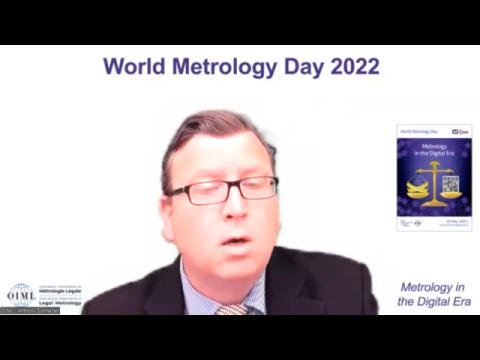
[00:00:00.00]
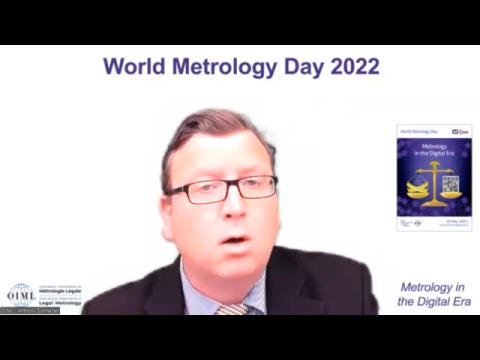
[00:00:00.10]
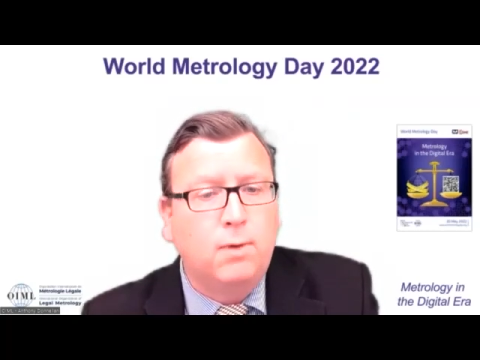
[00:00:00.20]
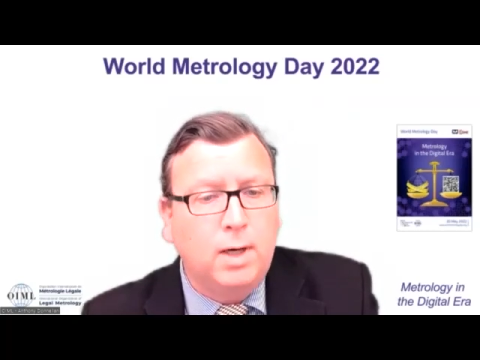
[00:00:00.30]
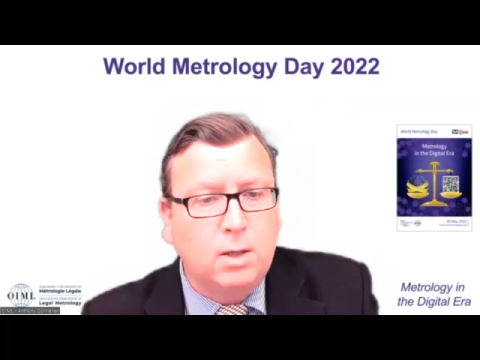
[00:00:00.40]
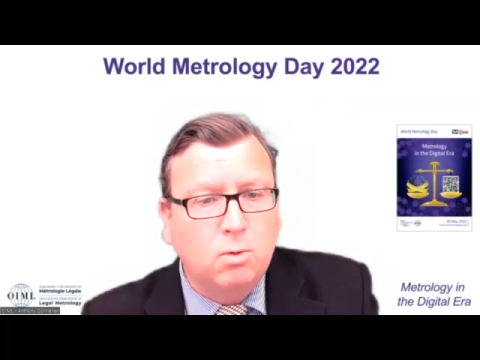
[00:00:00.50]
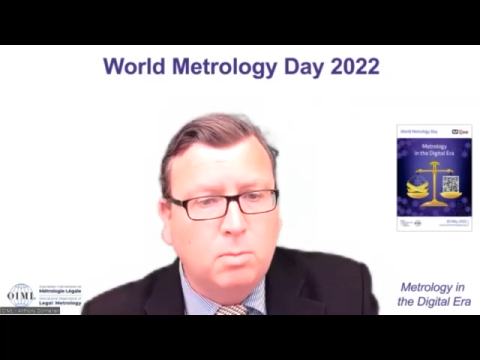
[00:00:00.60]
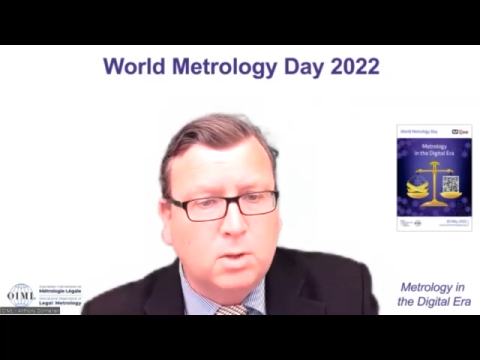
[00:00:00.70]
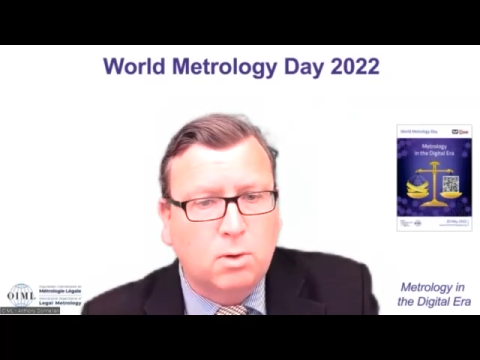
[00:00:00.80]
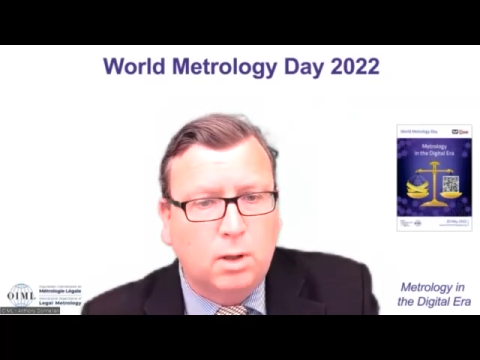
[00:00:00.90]
of legal
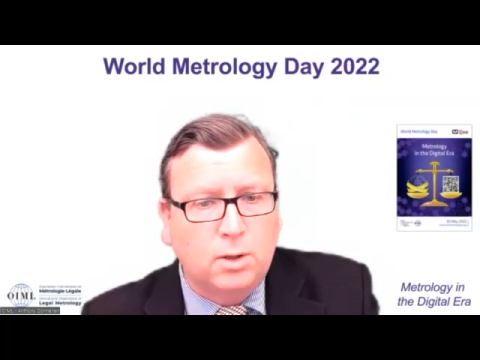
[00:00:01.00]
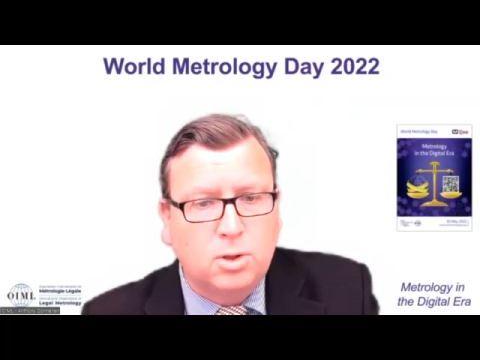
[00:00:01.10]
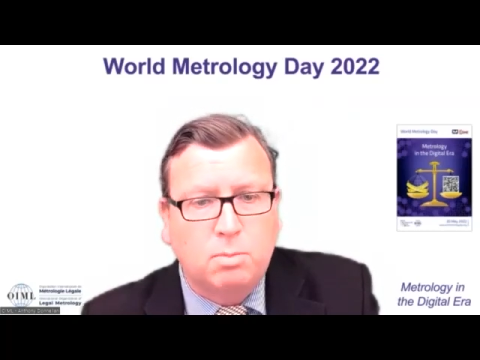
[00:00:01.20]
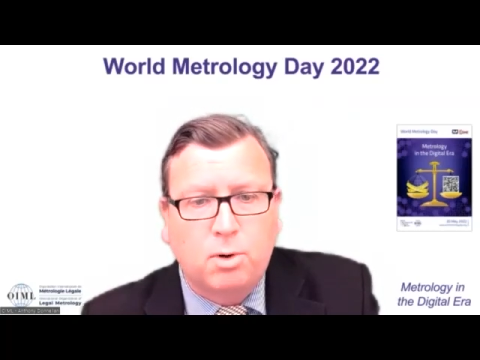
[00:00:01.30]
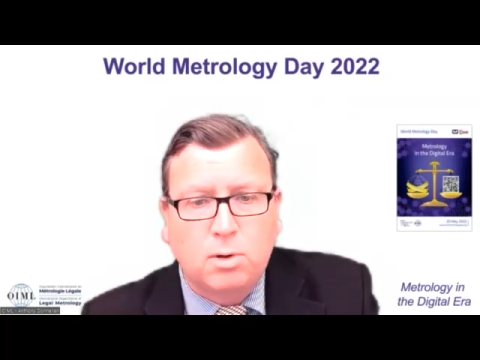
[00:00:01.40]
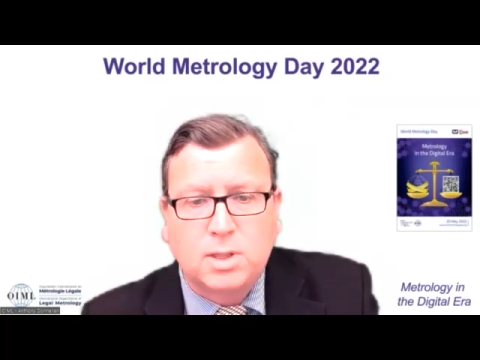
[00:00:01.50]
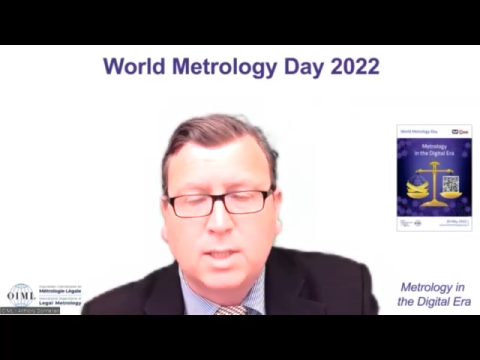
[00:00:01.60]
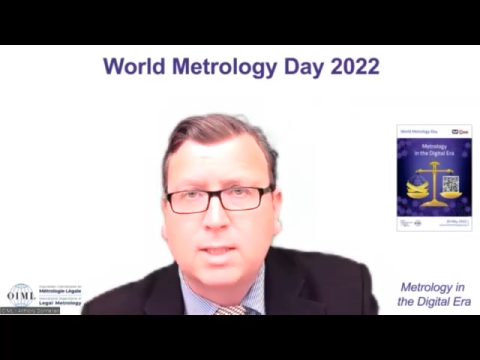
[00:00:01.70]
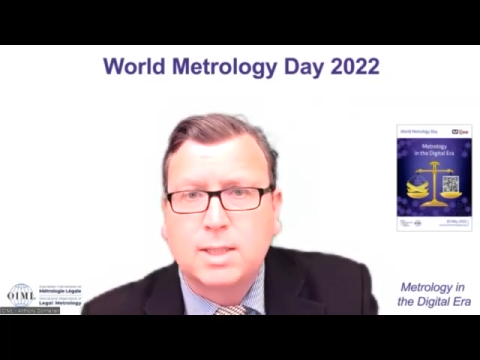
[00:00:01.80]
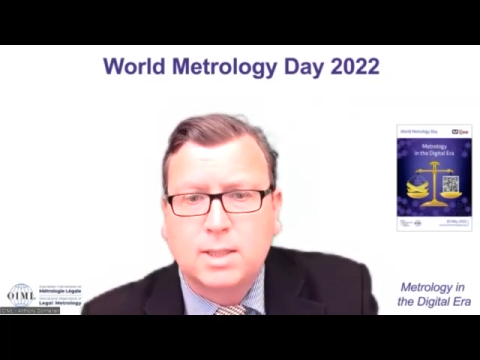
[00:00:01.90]
metrology
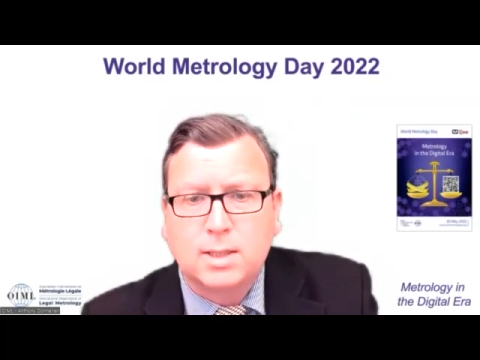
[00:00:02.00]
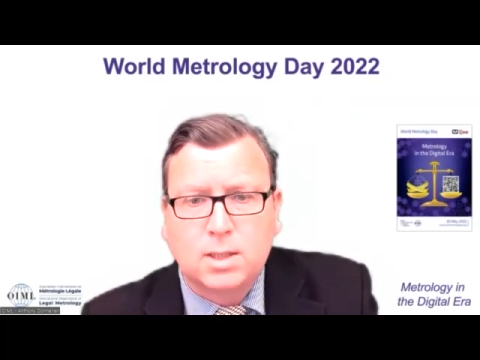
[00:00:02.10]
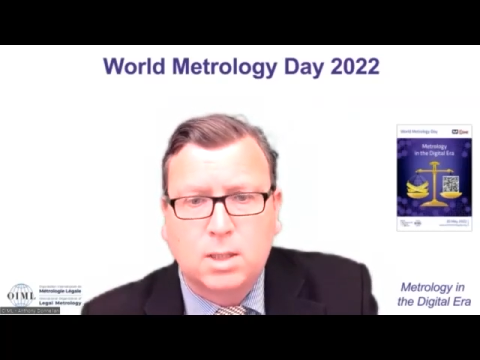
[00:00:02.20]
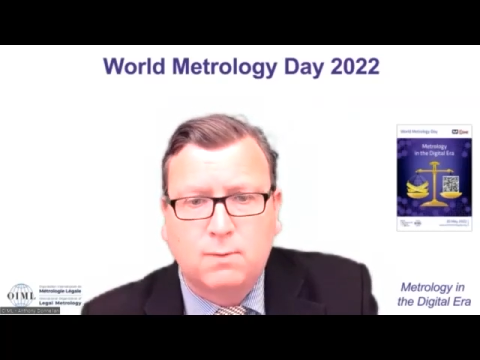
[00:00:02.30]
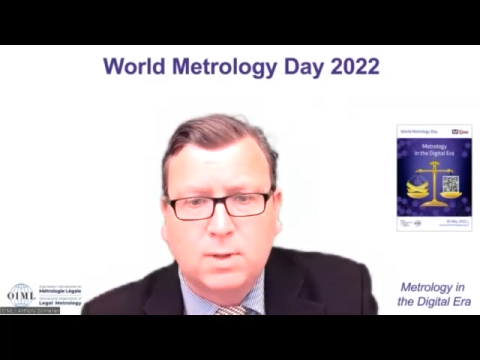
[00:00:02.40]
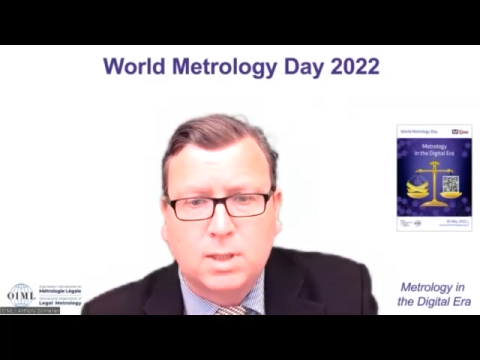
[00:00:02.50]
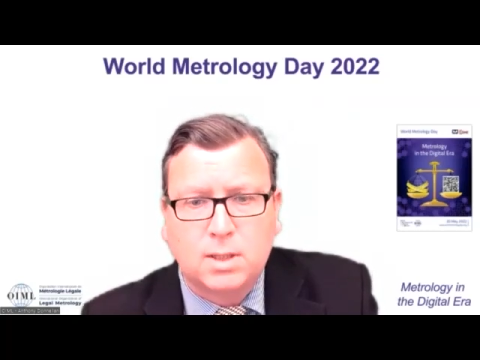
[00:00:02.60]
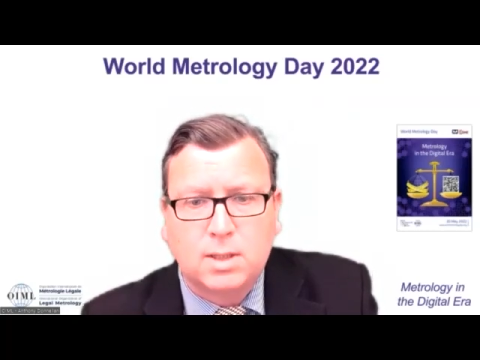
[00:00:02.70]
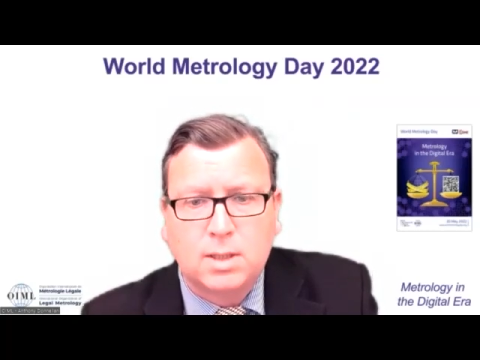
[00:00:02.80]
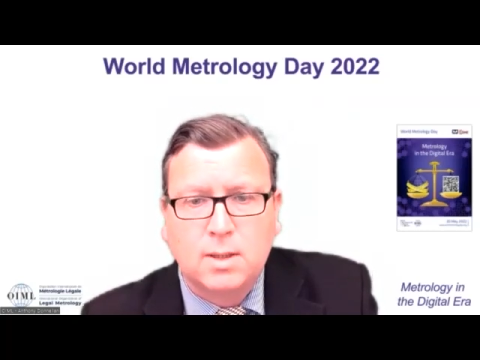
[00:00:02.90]
processes and
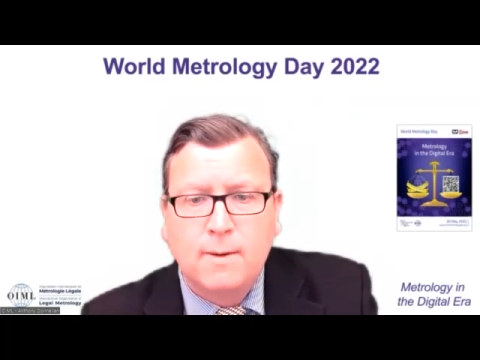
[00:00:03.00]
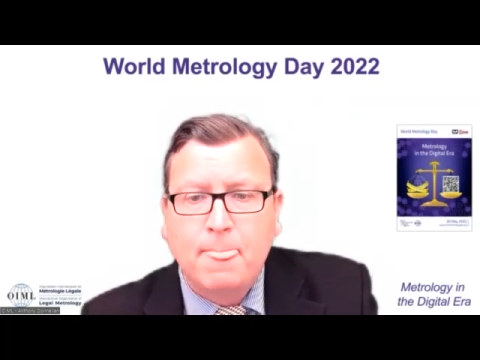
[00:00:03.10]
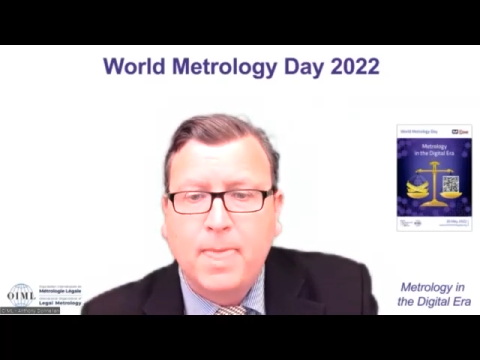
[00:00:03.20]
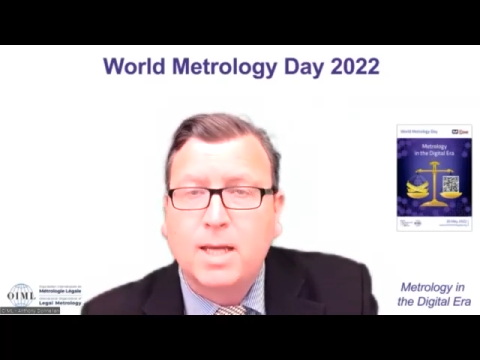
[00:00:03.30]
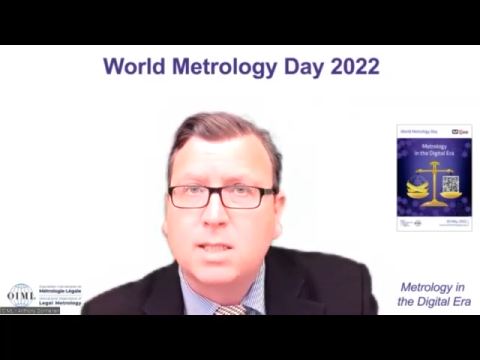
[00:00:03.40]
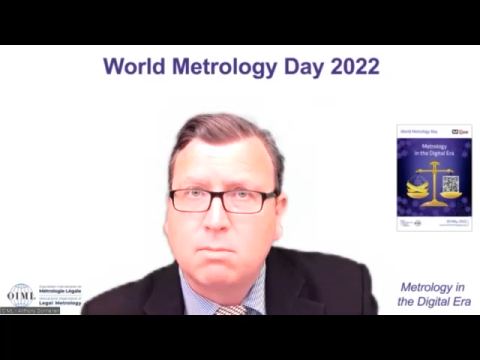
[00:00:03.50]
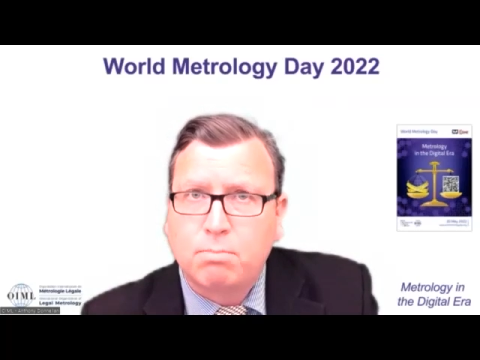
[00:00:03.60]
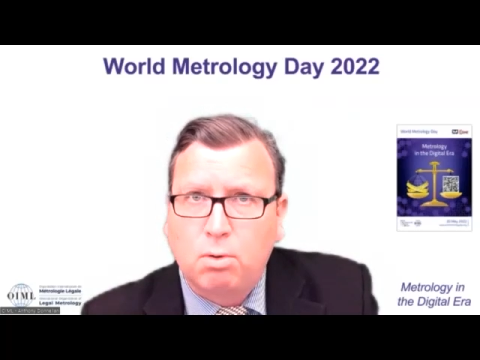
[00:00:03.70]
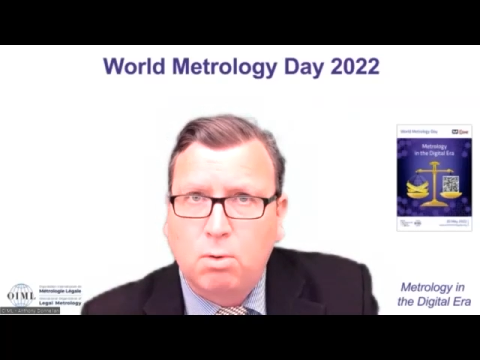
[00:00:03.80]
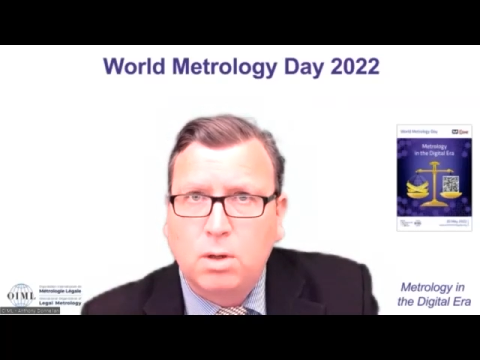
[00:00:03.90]
services, and
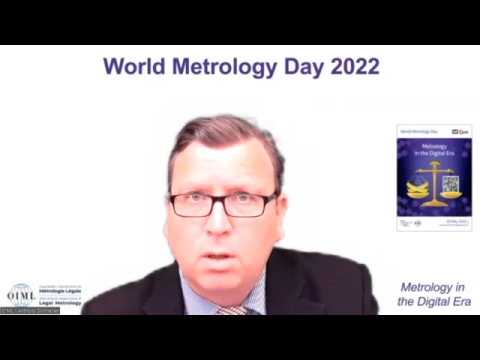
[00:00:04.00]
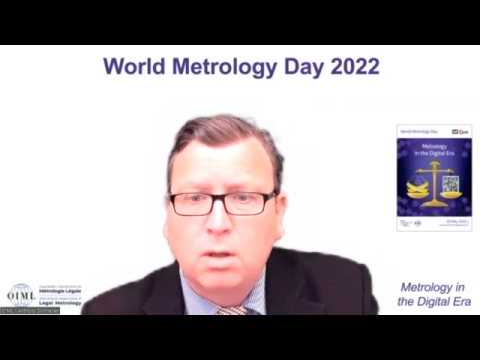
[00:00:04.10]
support,